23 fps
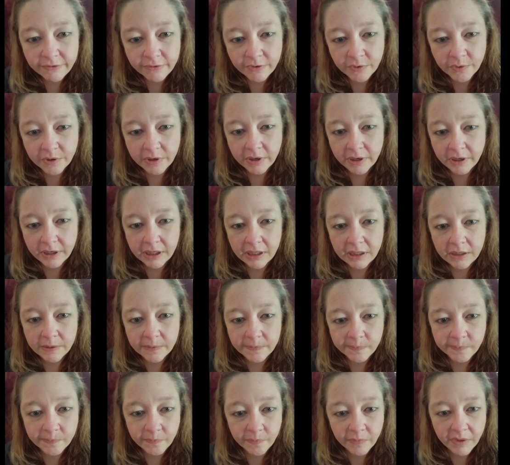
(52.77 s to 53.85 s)
for
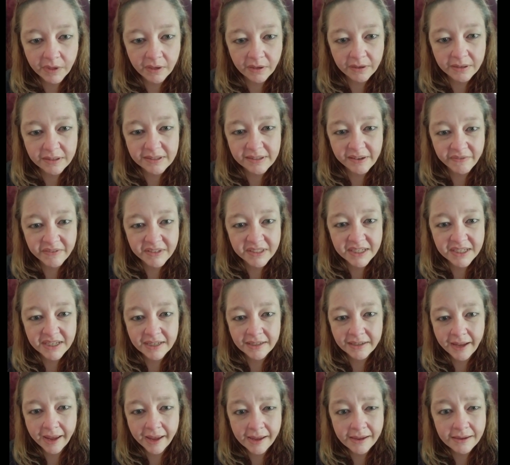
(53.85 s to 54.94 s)
like
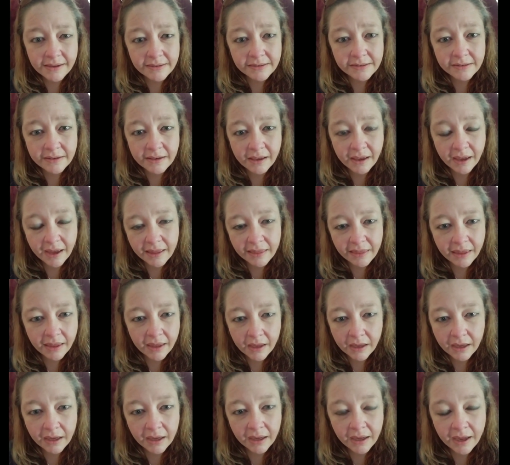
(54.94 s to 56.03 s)
17 days, I
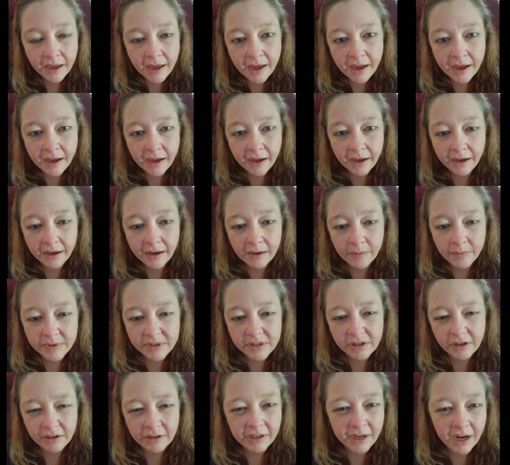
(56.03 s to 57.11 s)
think. It
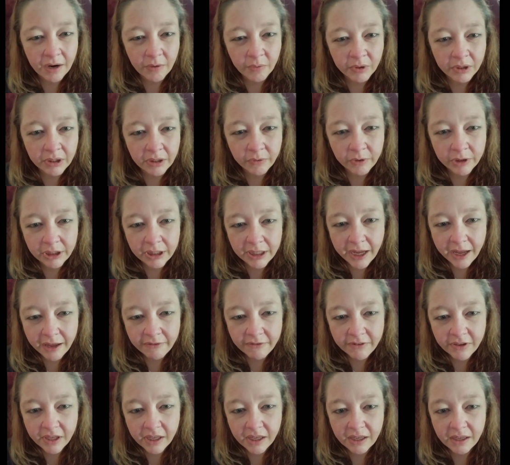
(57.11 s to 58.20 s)
started out really, really
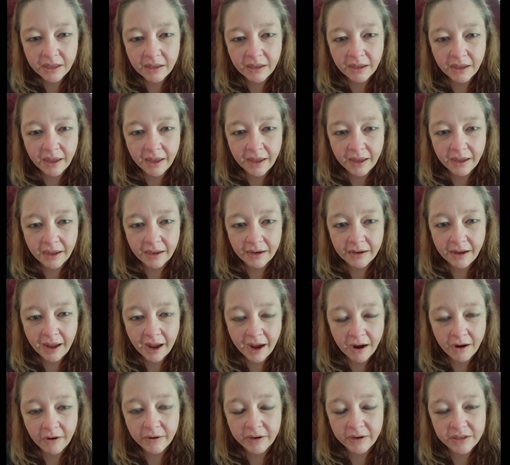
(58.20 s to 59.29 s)
heavy, and
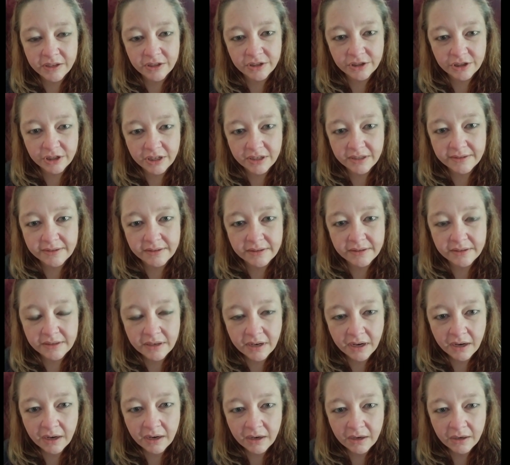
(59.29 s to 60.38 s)
now it's just
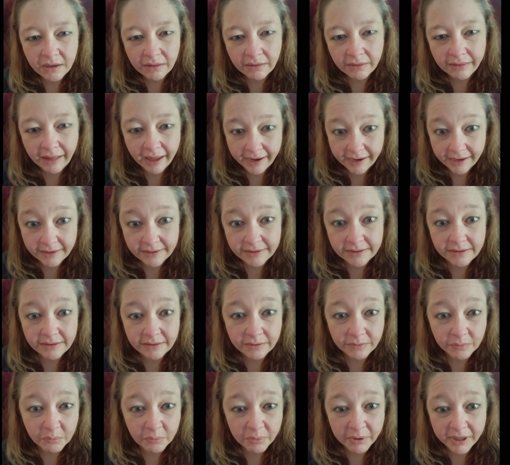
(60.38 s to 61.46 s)
light,
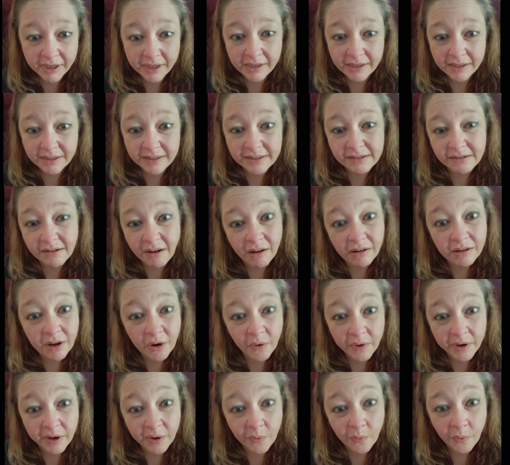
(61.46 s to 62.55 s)
but it's not
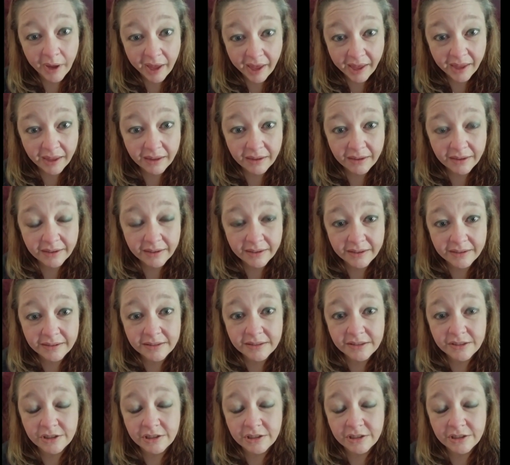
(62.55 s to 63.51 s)
going away. It's